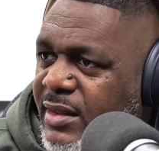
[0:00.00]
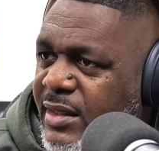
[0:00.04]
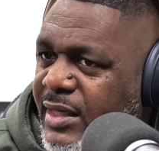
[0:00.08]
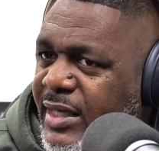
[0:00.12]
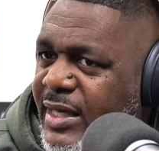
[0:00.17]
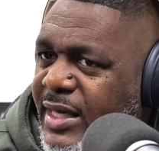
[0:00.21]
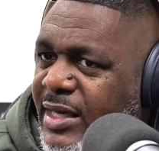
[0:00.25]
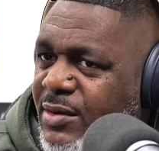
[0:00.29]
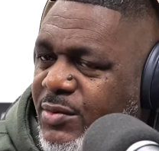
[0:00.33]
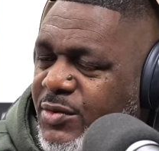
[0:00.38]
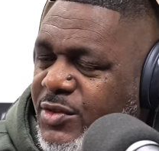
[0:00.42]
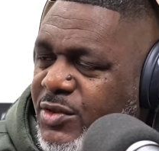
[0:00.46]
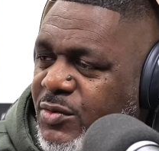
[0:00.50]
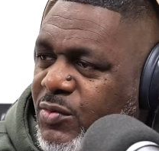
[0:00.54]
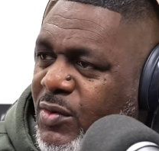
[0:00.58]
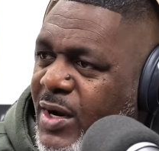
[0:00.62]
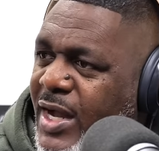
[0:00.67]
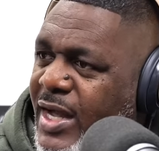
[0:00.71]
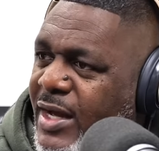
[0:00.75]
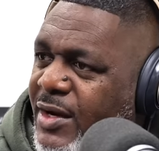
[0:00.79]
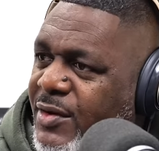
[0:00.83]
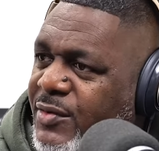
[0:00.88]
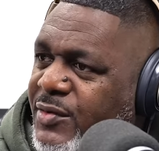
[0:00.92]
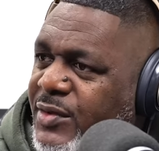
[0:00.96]
He was
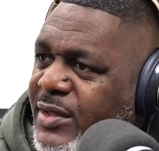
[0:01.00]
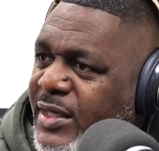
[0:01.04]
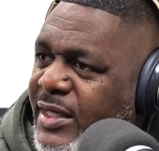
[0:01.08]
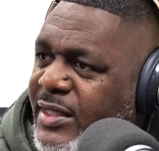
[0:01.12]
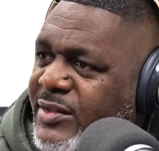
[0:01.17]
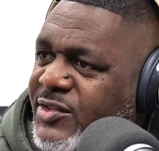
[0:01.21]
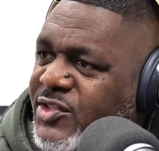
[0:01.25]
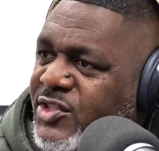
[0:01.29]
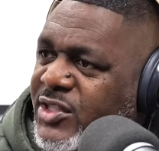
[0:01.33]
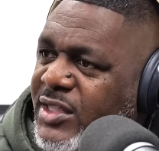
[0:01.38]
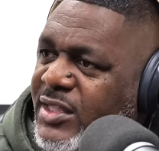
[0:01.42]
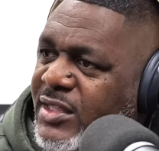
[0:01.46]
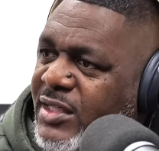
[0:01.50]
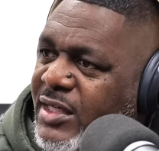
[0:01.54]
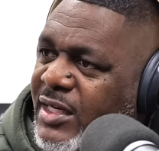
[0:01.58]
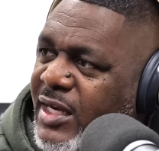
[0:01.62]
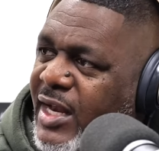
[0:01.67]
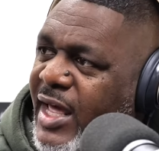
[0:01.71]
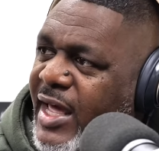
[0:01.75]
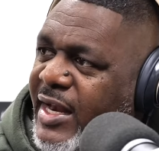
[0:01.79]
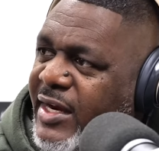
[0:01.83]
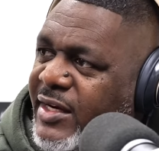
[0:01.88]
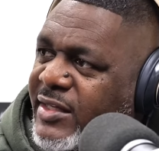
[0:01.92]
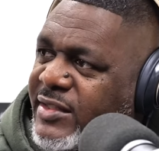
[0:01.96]
around and seen a
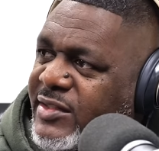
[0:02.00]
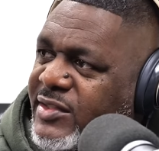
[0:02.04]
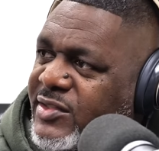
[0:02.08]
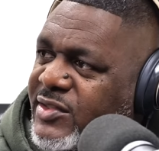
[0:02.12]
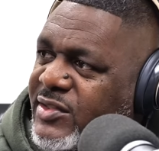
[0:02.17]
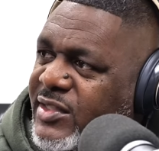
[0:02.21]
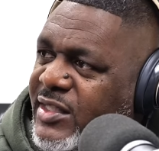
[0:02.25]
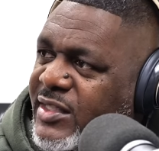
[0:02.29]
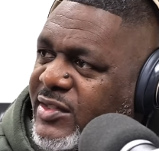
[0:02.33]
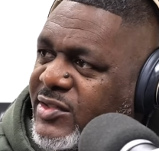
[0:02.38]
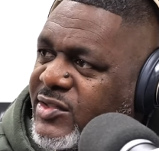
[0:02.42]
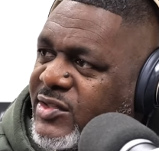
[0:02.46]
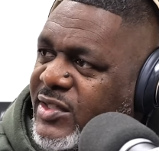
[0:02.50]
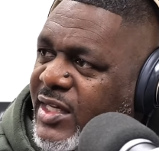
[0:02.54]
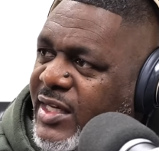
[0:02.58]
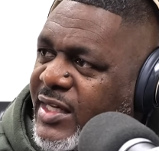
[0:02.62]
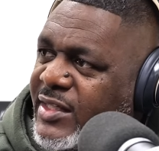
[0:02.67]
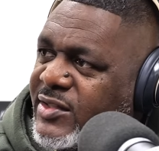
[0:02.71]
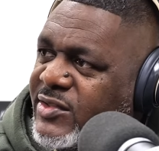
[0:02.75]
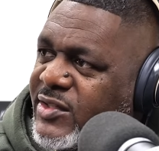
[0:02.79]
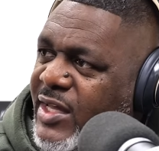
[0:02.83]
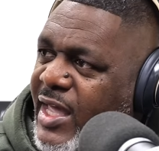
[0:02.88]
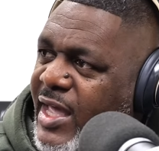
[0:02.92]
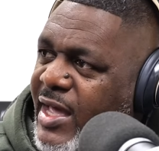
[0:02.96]
lot of these these
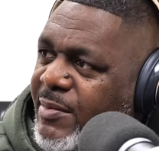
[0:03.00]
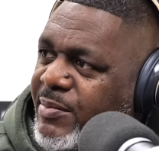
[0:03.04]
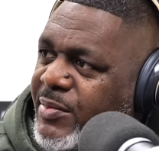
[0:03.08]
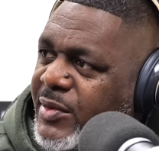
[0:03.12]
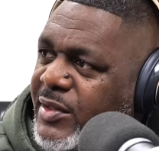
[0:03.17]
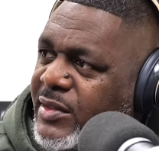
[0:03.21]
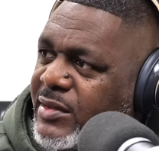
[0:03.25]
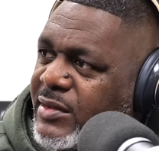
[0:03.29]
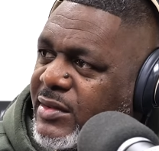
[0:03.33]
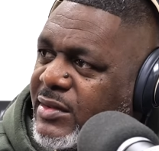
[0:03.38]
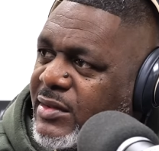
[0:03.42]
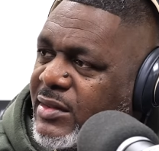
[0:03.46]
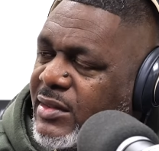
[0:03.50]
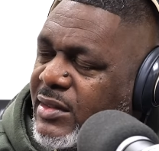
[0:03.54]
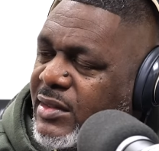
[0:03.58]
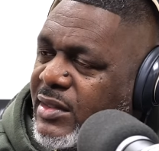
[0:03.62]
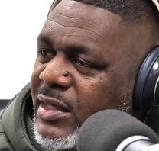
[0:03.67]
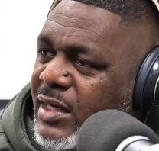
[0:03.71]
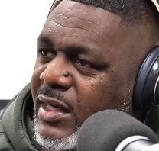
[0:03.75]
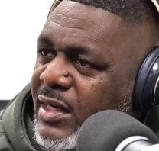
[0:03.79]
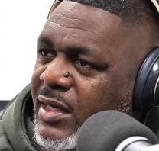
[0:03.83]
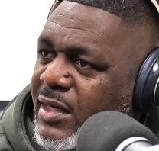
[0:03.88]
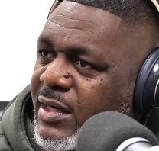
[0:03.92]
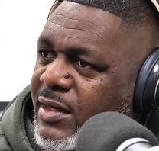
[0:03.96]
things happen.
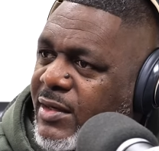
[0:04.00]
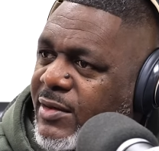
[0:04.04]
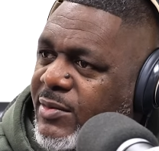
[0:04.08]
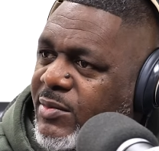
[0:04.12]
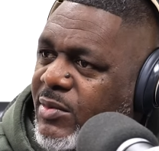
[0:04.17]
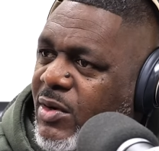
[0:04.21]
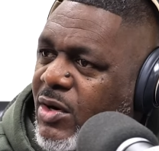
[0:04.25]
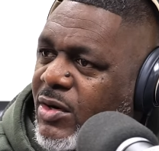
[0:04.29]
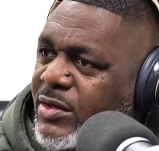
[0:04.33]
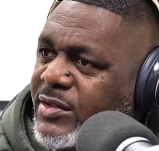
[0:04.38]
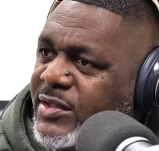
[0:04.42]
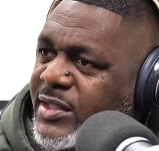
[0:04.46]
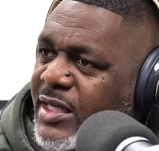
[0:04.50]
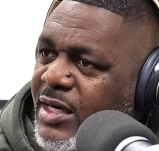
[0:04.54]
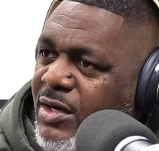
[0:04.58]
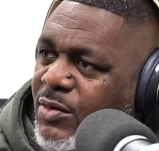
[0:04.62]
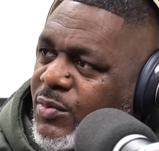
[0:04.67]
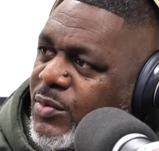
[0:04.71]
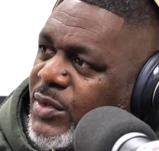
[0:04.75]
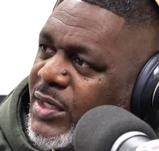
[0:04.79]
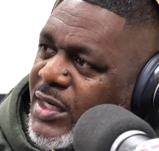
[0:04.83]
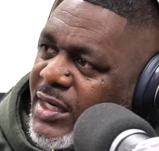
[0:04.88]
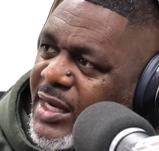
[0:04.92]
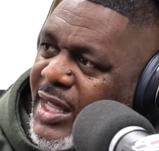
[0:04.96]
Uh, or dealt
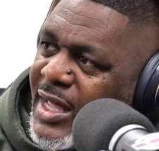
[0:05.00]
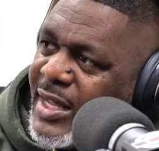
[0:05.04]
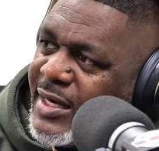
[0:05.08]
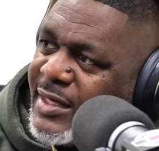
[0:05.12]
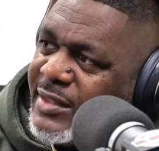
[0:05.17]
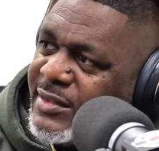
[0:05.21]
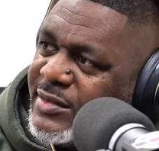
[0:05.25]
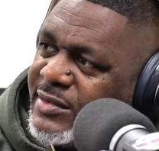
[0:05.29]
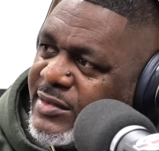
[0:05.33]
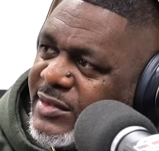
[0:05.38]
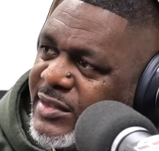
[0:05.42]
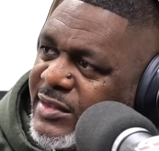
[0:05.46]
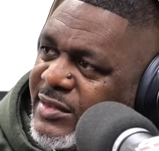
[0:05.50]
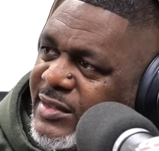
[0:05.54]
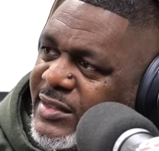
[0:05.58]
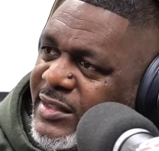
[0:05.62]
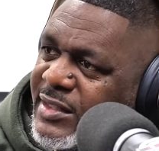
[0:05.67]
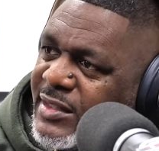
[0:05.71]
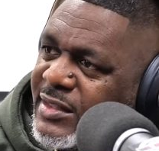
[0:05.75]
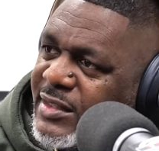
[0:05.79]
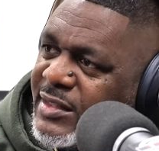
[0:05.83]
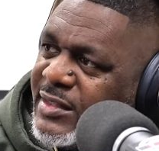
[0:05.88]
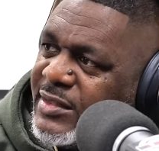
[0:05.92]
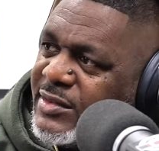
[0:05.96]
with a lot of
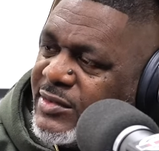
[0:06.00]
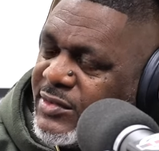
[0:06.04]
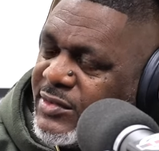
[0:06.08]
the And he